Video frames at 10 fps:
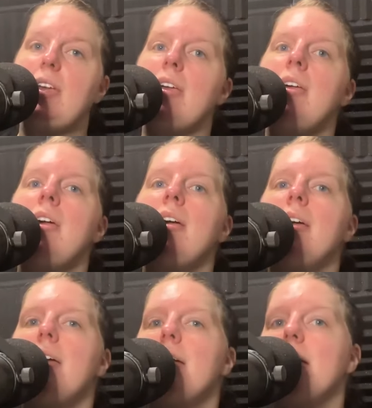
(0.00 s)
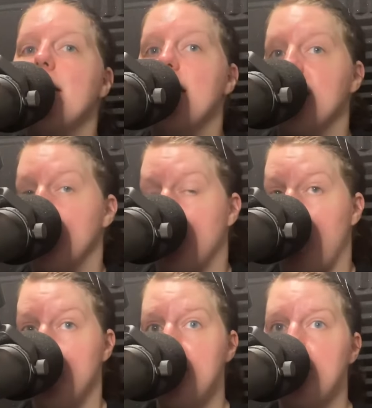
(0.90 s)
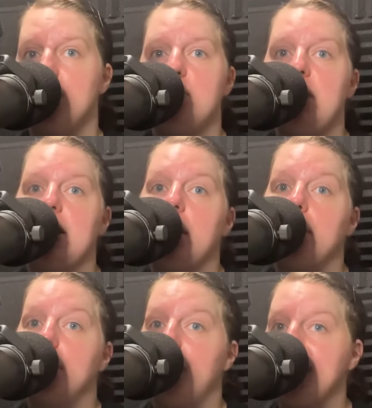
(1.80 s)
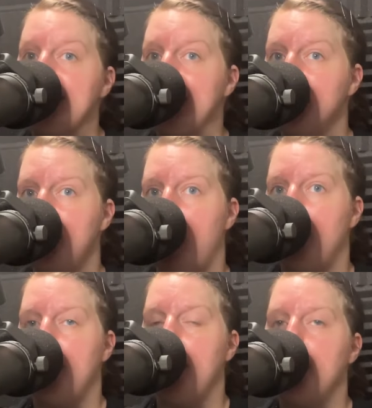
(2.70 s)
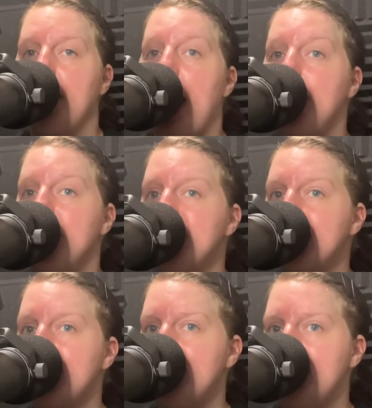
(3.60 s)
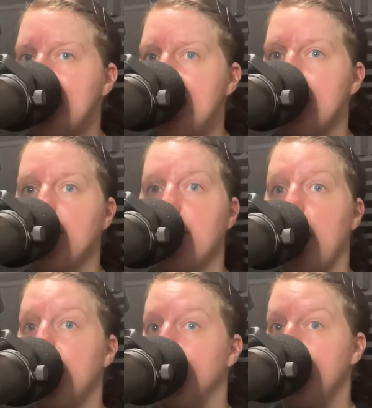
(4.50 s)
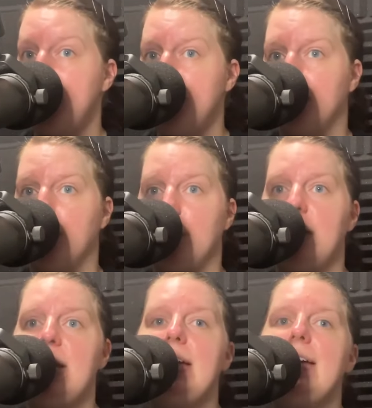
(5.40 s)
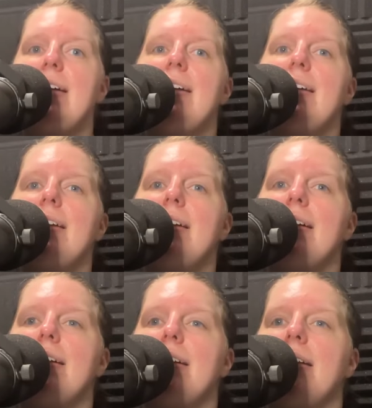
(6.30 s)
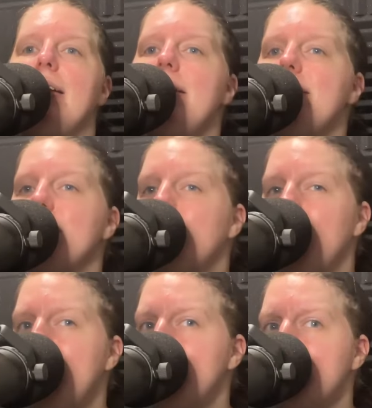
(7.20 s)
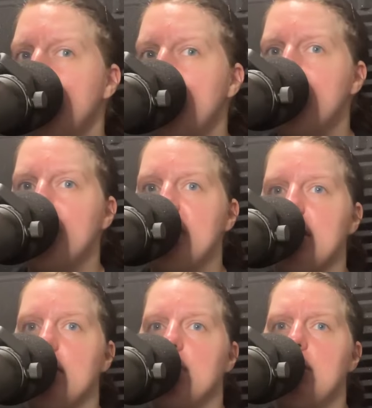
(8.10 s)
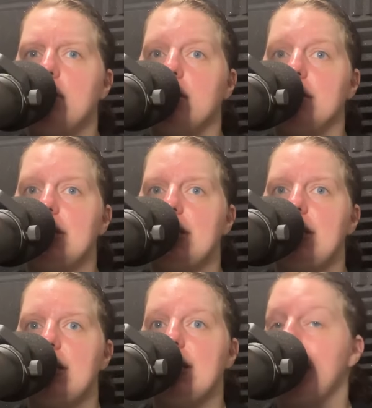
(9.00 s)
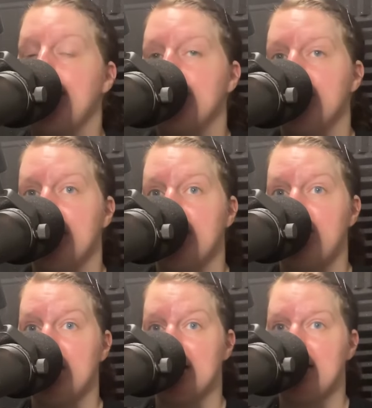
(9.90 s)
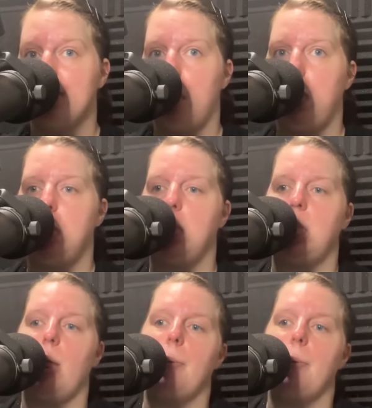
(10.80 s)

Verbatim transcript: Matches. I promise you to make none for myself, Papa, but I must indeed for other people. Other people? It is the greatest amusement in the world, and after such six... in